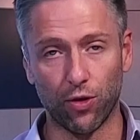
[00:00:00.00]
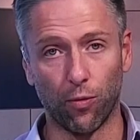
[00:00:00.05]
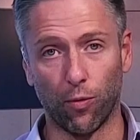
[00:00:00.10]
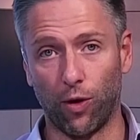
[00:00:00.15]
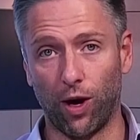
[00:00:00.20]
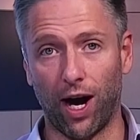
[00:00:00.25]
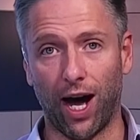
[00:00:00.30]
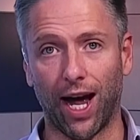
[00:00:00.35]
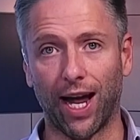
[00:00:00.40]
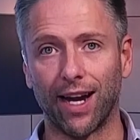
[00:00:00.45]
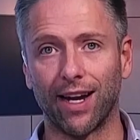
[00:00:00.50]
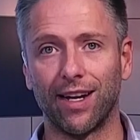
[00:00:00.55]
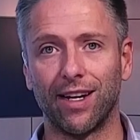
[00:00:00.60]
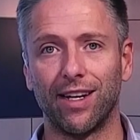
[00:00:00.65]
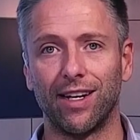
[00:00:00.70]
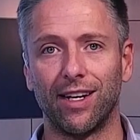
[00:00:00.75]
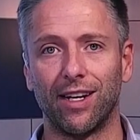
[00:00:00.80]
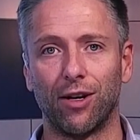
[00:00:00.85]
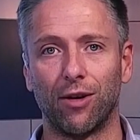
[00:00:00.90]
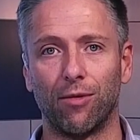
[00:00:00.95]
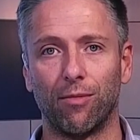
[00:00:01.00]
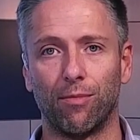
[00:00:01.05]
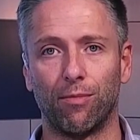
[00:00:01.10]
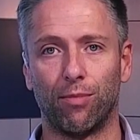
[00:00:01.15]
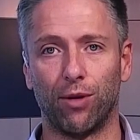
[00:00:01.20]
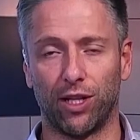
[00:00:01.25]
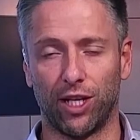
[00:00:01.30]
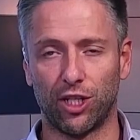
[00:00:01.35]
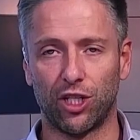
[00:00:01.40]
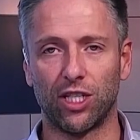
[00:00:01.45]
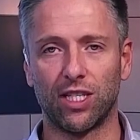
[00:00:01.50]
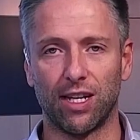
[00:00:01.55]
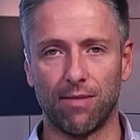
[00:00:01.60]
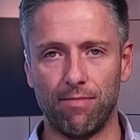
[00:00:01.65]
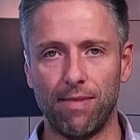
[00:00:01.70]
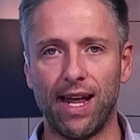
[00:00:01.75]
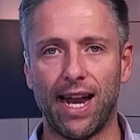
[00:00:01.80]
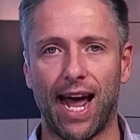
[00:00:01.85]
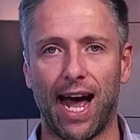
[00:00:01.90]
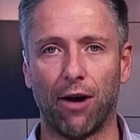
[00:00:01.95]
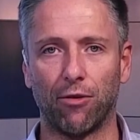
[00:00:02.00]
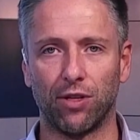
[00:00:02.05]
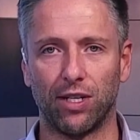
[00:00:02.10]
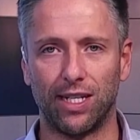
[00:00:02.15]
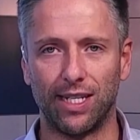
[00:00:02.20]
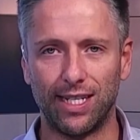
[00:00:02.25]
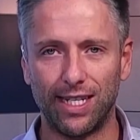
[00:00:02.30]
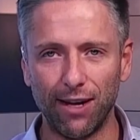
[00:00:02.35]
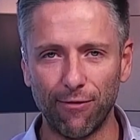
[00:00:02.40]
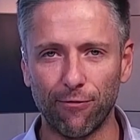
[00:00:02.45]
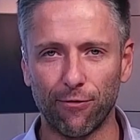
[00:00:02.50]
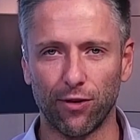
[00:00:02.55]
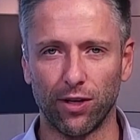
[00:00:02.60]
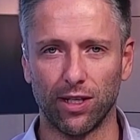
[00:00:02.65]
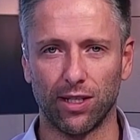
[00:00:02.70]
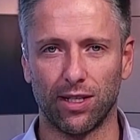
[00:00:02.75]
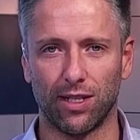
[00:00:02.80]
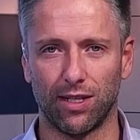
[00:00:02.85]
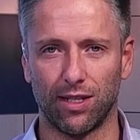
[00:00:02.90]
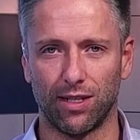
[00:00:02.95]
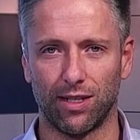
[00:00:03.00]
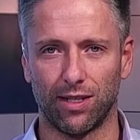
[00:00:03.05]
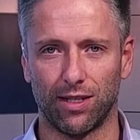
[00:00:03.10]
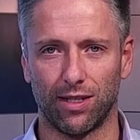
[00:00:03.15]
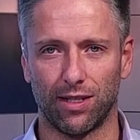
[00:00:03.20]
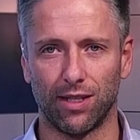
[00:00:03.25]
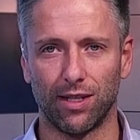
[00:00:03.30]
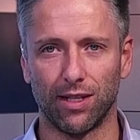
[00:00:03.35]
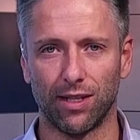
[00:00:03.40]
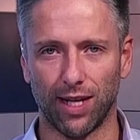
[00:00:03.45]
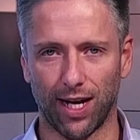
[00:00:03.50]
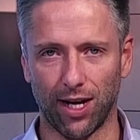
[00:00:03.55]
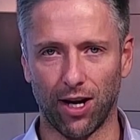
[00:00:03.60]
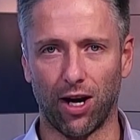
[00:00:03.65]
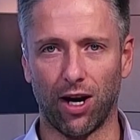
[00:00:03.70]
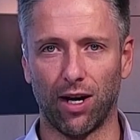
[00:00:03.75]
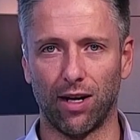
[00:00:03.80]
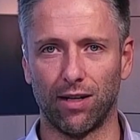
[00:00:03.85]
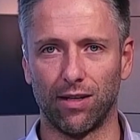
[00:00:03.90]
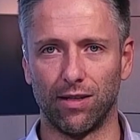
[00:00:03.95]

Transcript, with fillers: want, but let's just admit how different they are.